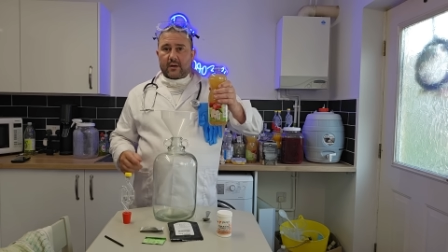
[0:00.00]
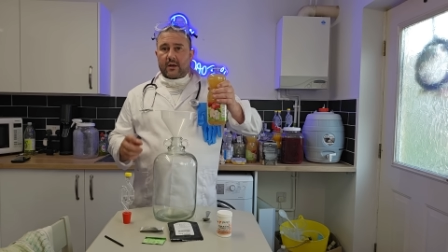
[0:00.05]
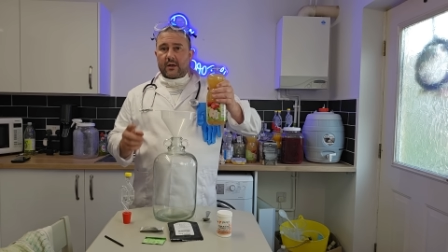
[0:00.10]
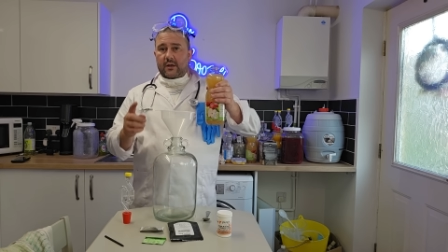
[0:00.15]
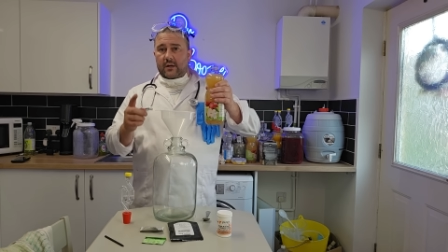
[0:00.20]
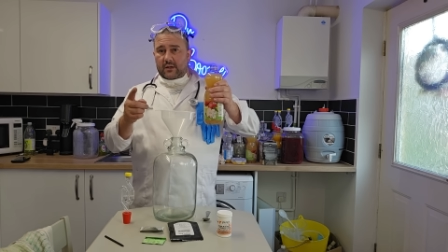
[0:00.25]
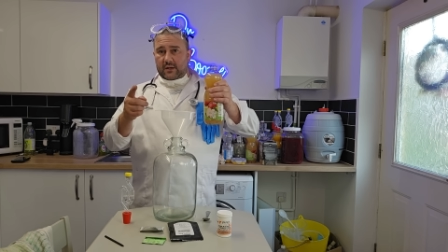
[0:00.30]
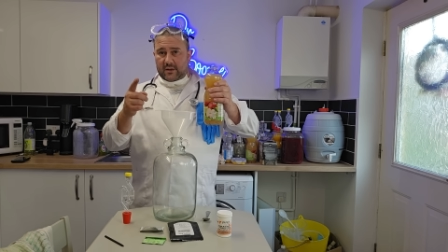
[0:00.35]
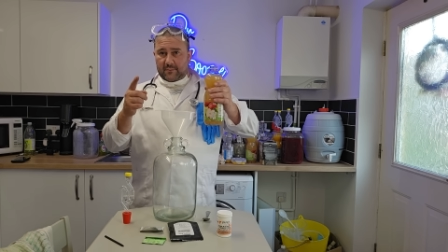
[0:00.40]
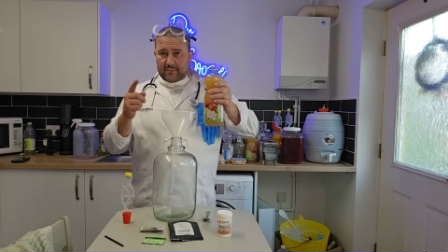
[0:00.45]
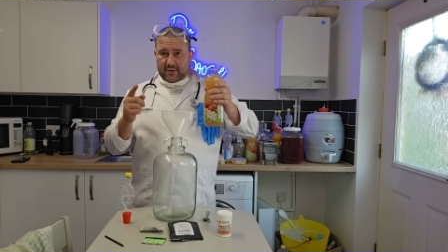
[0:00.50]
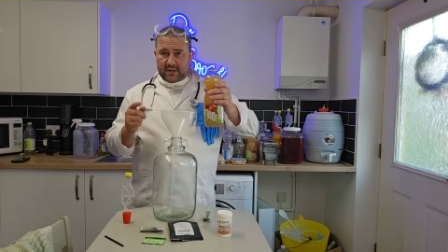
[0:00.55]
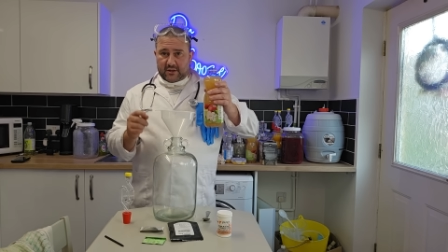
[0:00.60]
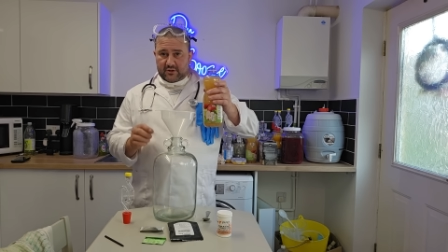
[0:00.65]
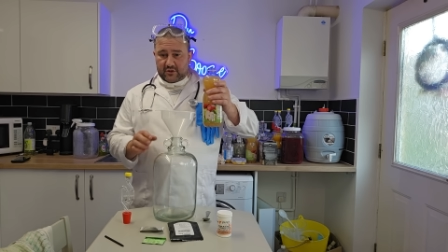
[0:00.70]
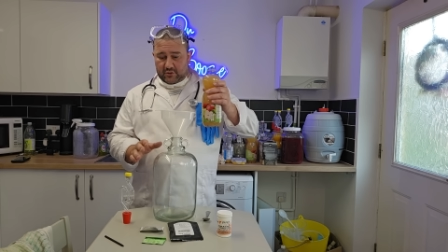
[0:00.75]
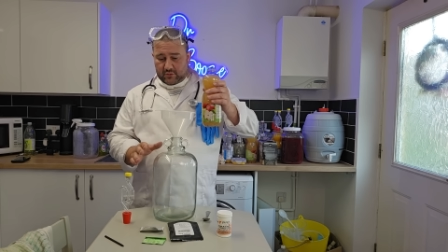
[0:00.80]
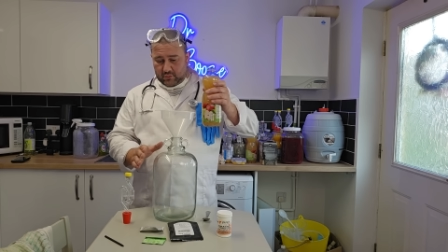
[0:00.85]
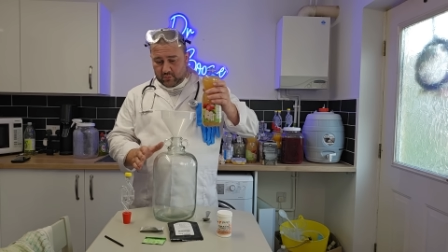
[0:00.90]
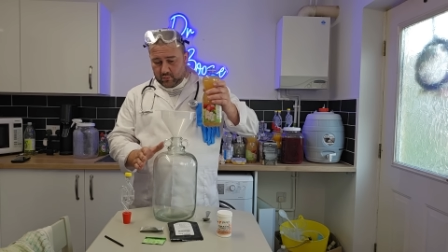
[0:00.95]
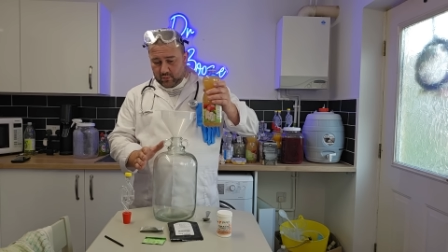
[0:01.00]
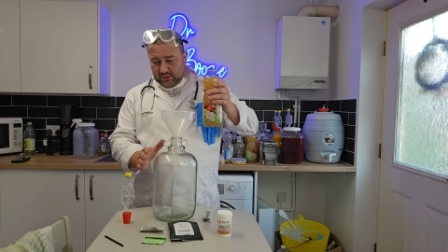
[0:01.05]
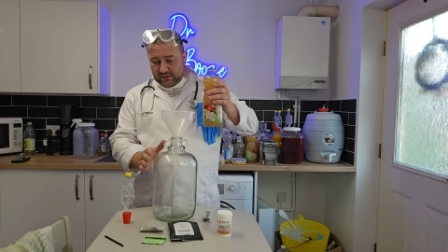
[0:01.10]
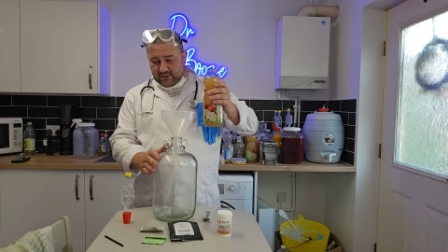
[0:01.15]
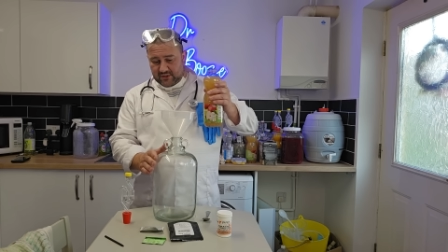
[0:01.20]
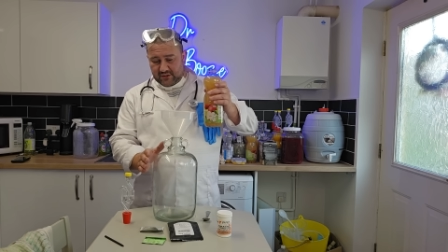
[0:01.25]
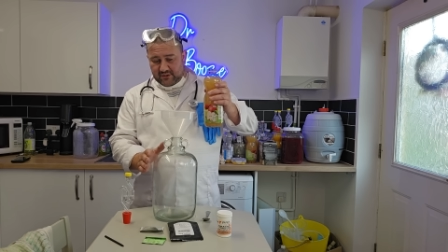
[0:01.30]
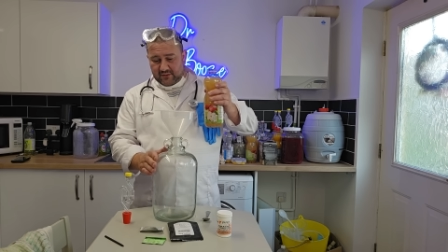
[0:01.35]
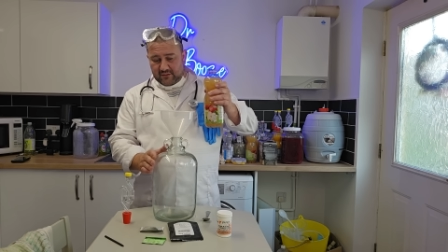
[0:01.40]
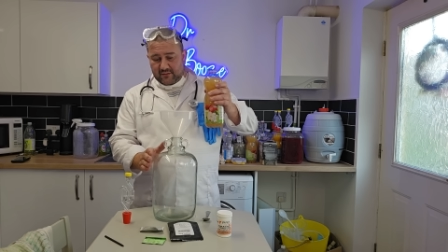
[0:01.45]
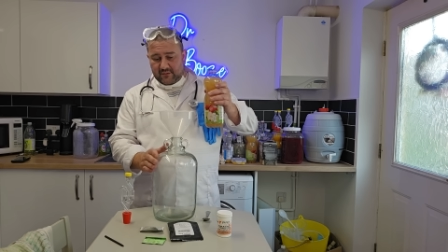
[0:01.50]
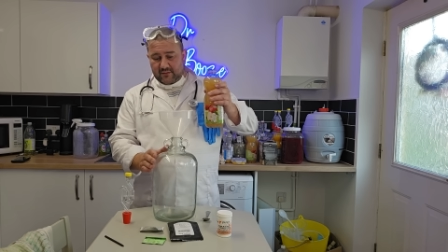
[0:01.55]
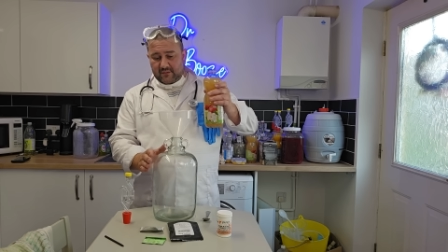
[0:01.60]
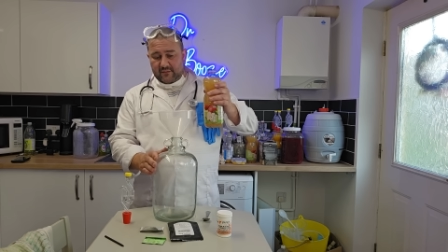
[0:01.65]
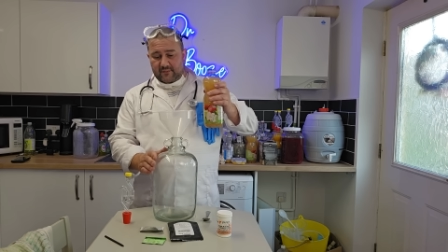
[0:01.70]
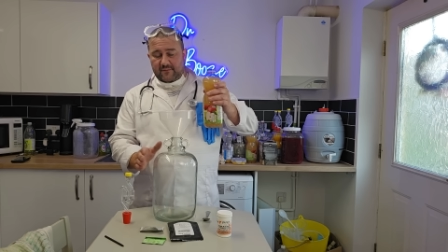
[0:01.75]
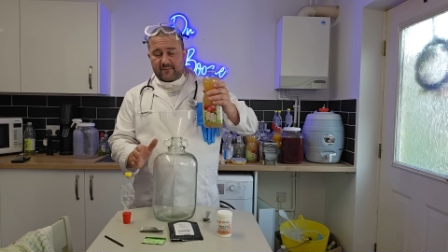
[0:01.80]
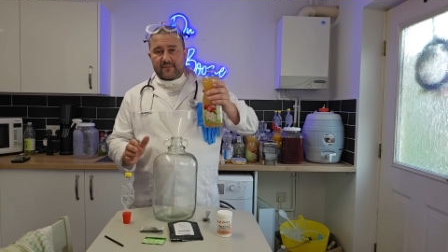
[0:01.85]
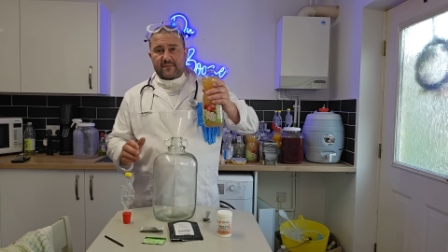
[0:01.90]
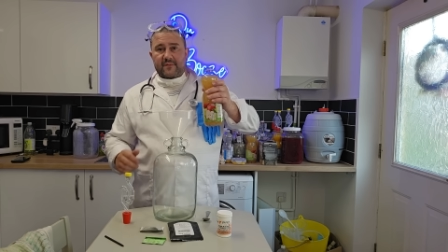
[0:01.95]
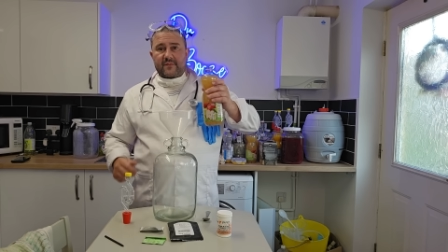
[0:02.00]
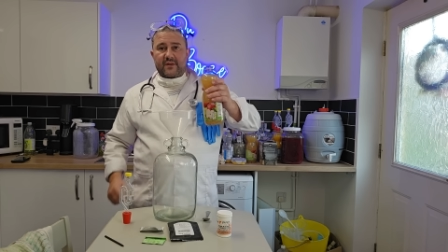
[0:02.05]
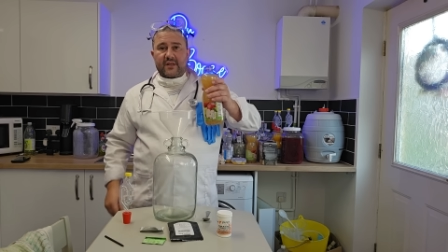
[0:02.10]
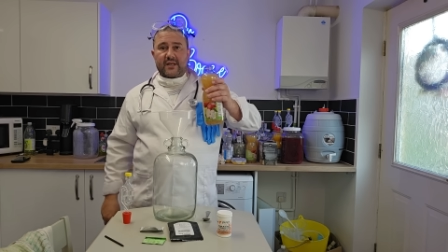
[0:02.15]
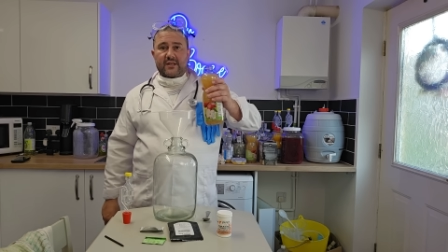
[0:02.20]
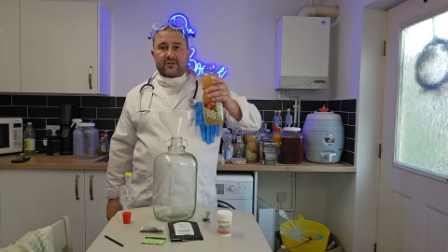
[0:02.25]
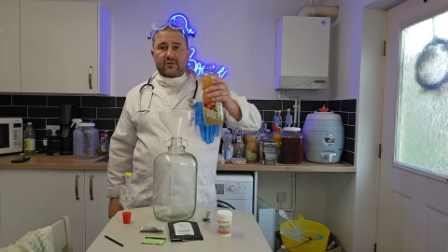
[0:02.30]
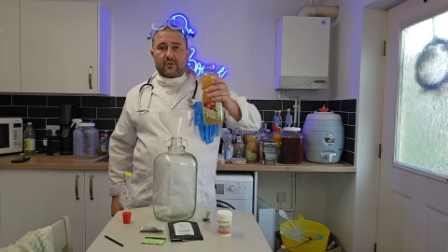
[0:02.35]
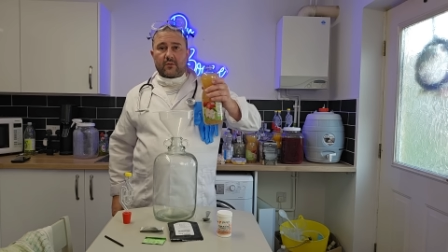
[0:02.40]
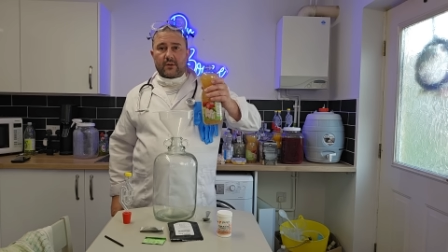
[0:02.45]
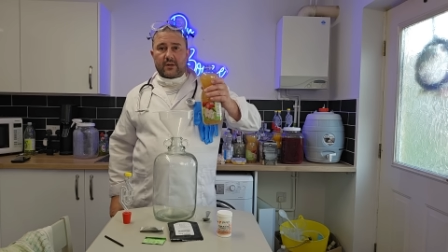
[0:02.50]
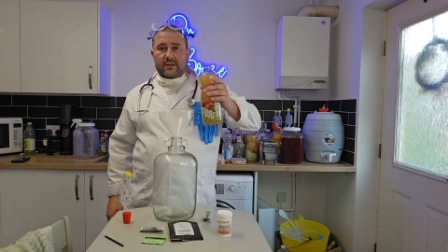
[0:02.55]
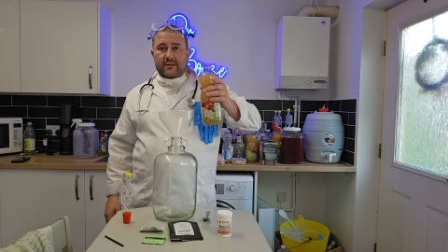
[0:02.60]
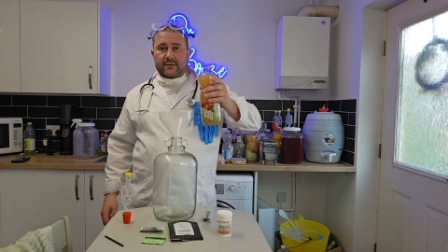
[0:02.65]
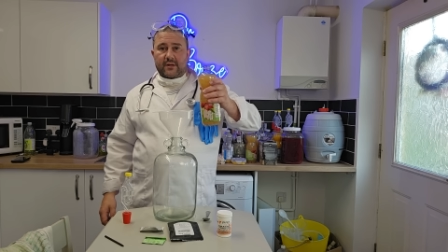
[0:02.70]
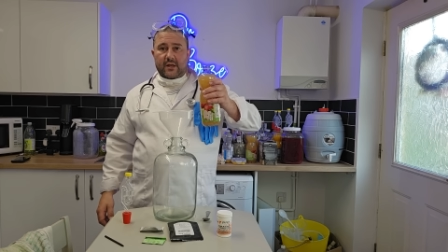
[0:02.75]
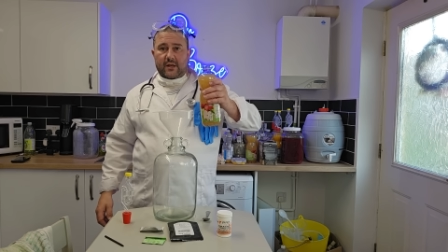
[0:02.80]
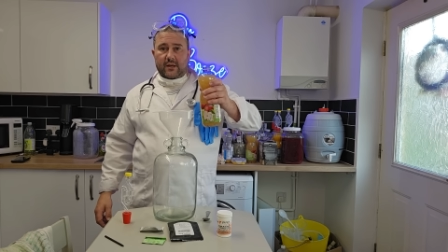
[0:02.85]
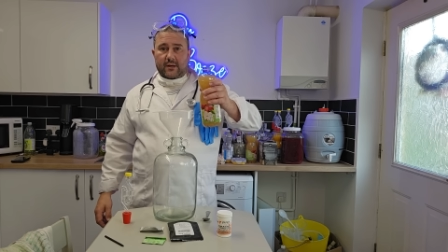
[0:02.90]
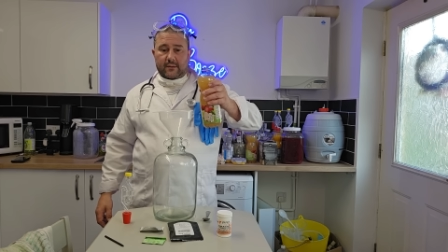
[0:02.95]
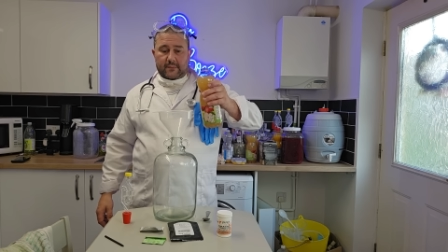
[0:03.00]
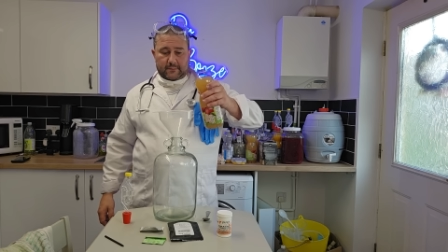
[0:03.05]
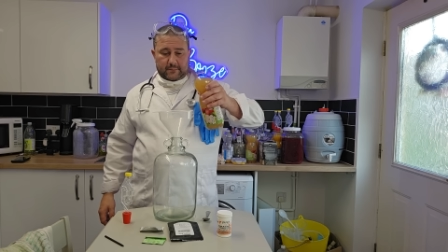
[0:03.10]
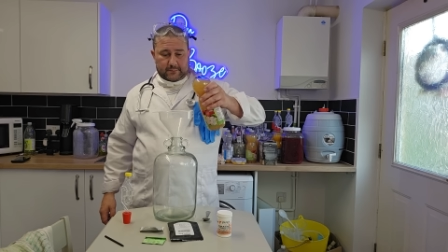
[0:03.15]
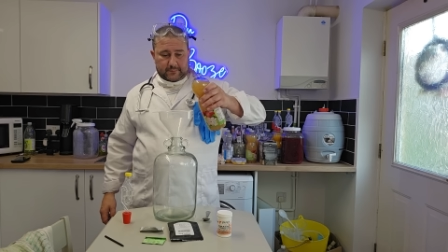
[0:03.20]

And I'll get back to you once it's all in there.